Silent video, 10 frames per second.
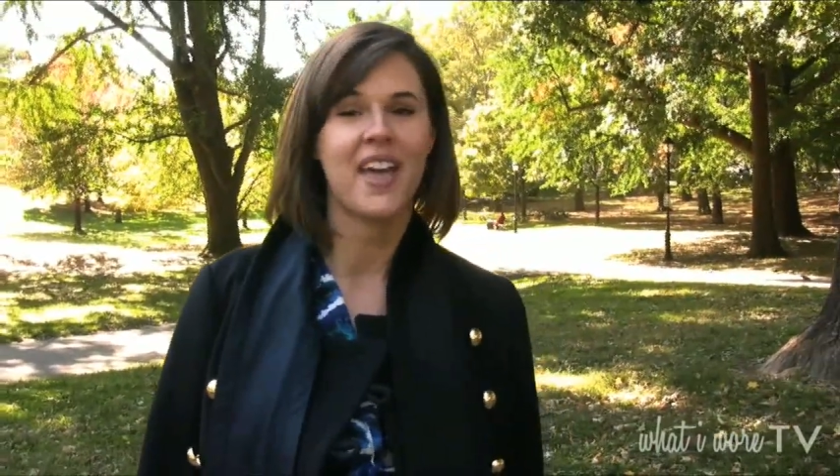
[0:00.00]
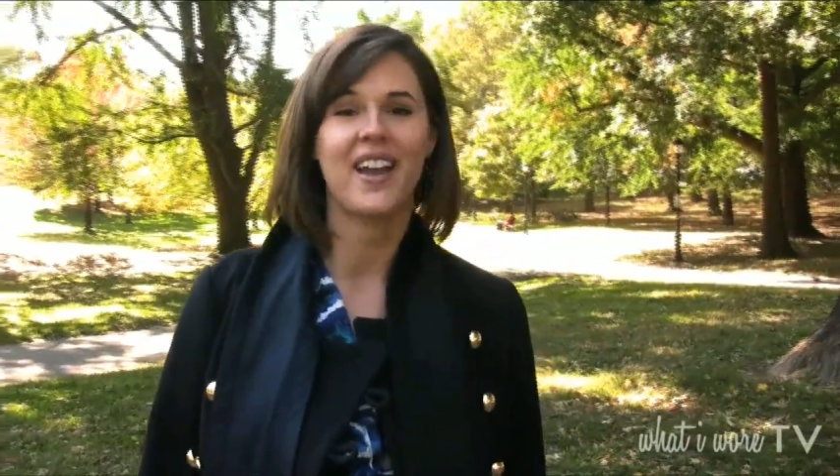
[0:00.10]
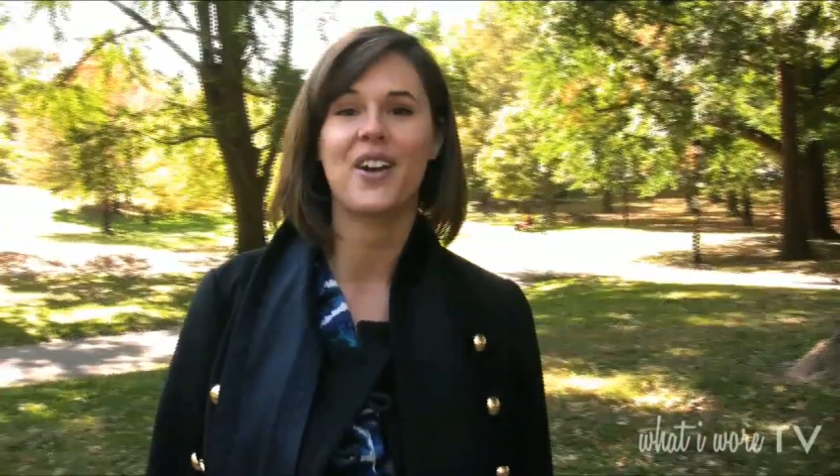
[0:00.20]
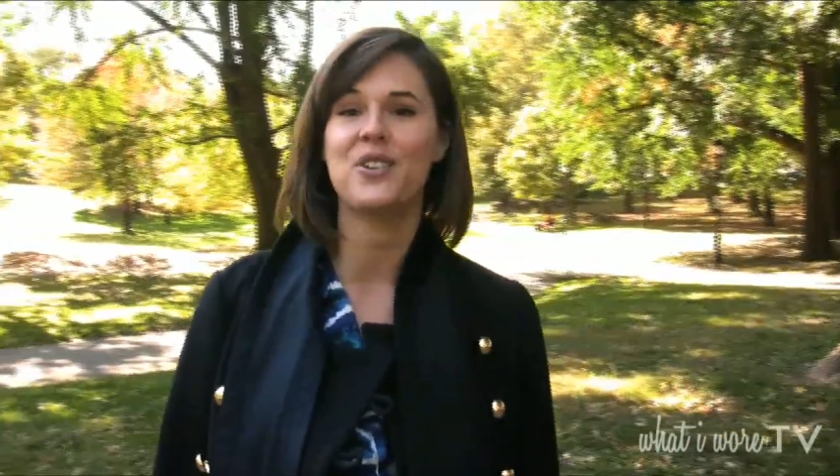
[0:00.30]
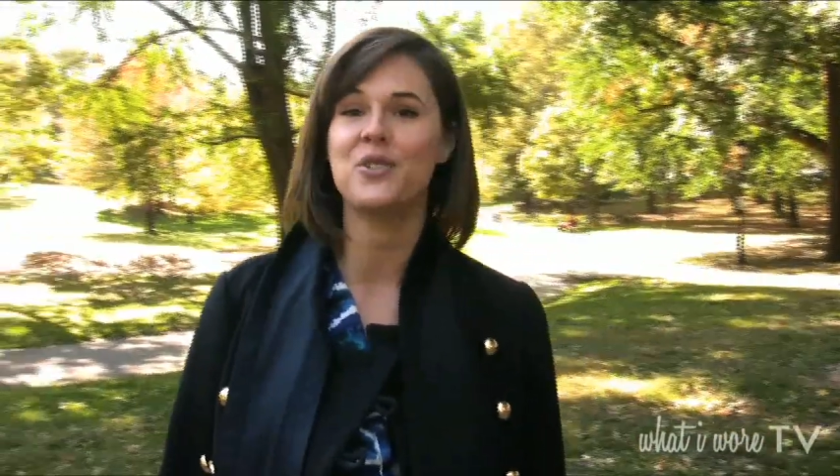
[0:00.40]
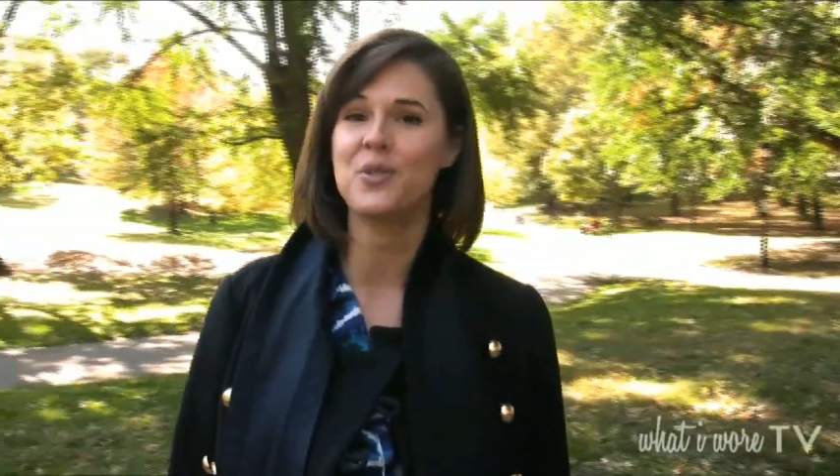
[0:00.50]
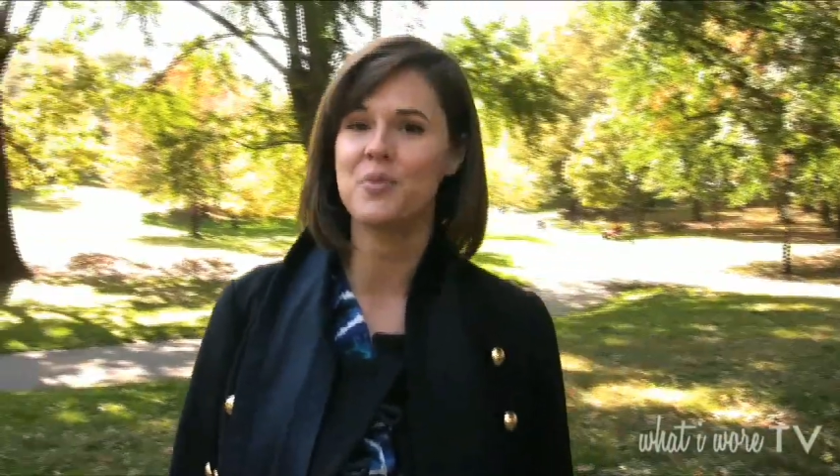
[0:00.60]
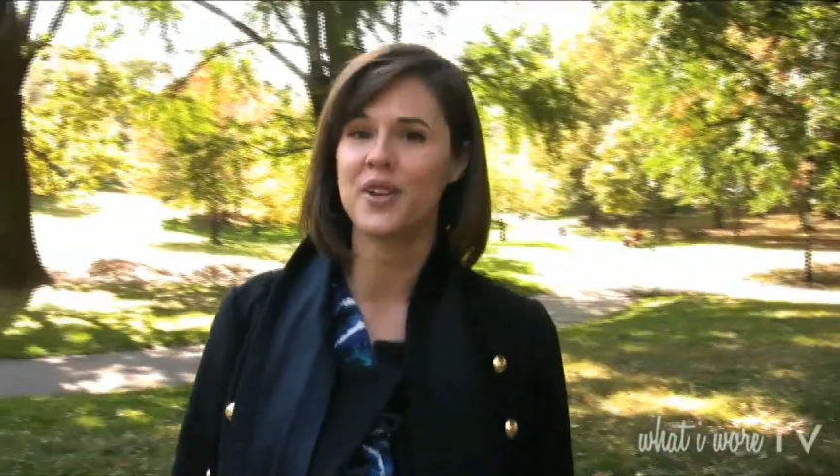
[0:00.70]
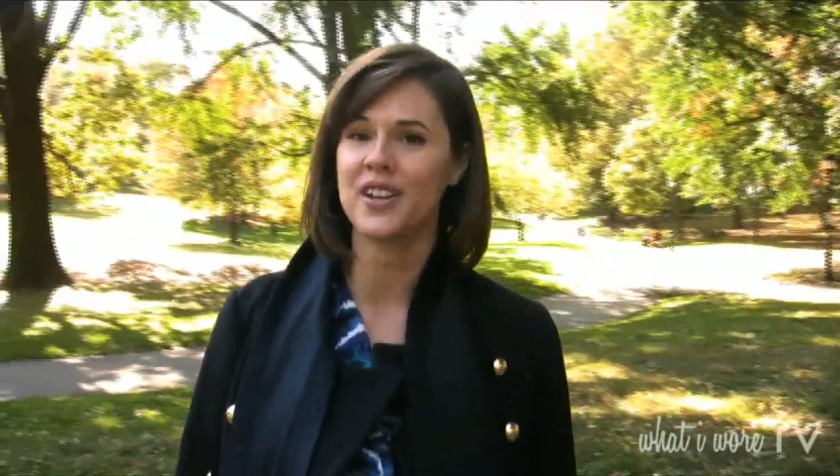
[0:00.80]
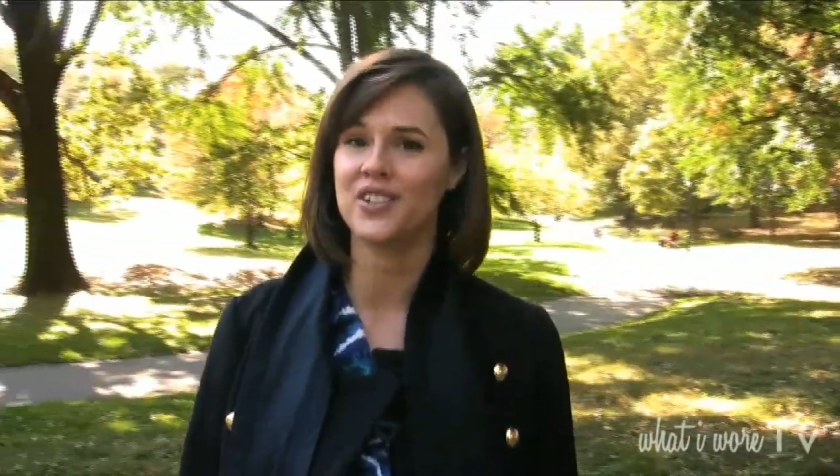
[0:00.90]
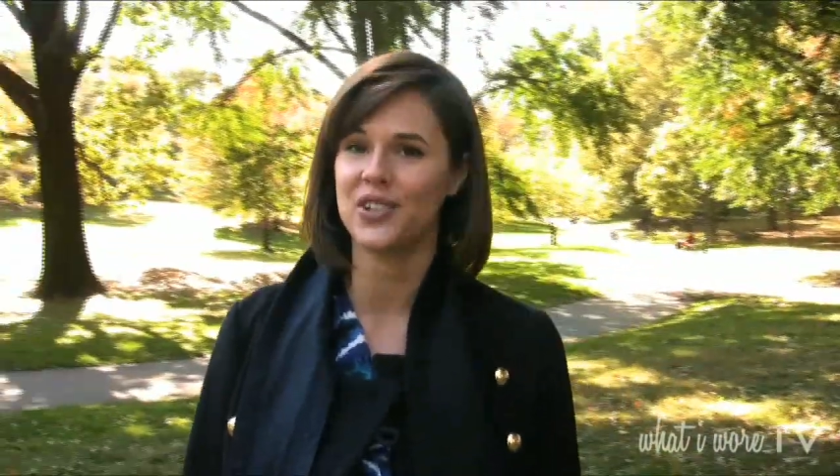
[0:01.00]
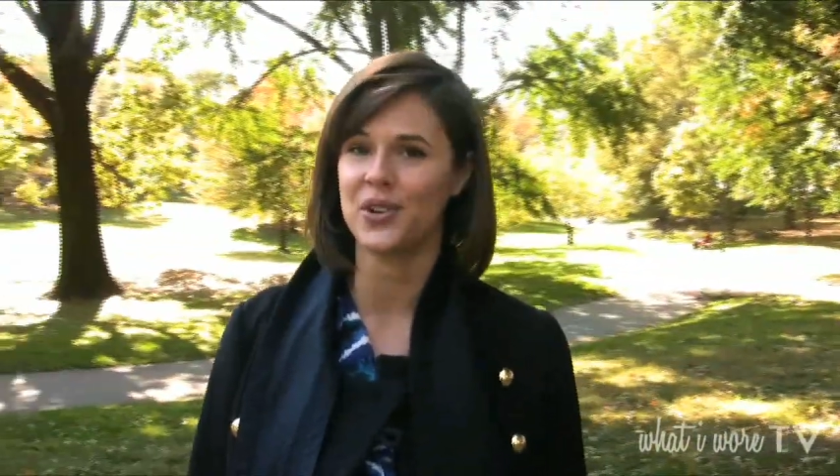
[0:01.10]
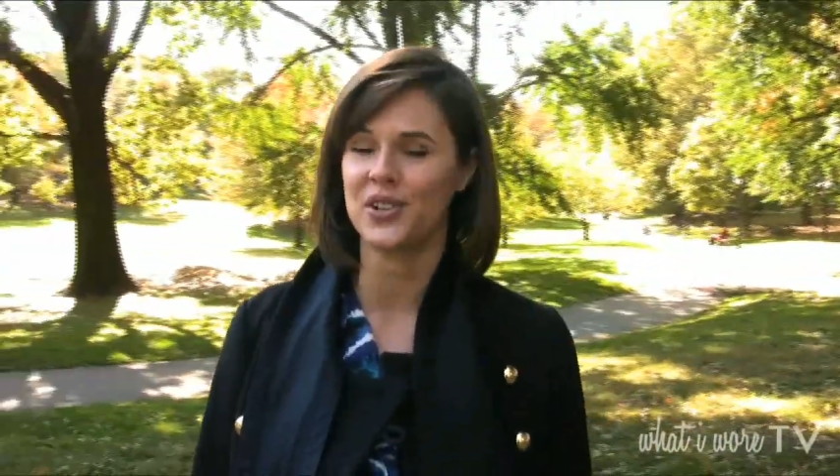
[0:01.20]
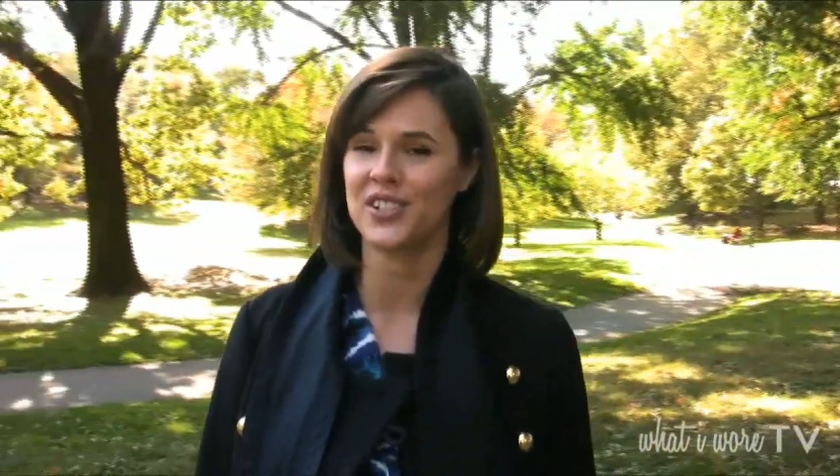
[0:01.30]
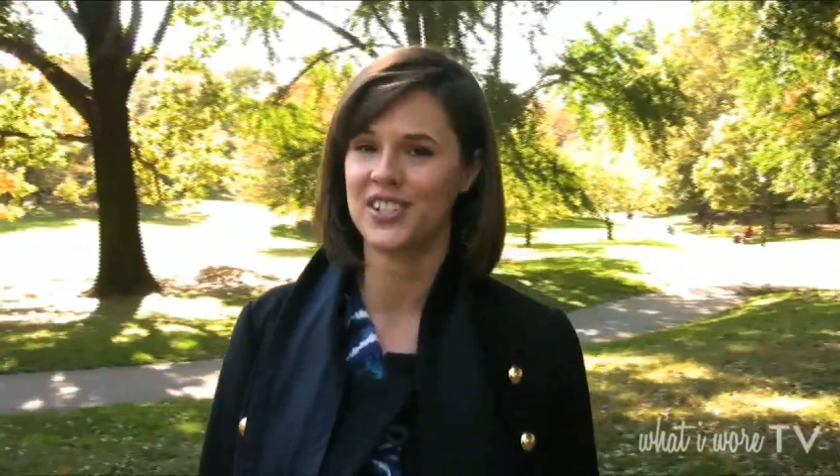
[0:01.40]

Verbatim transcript: and how you can put it into yours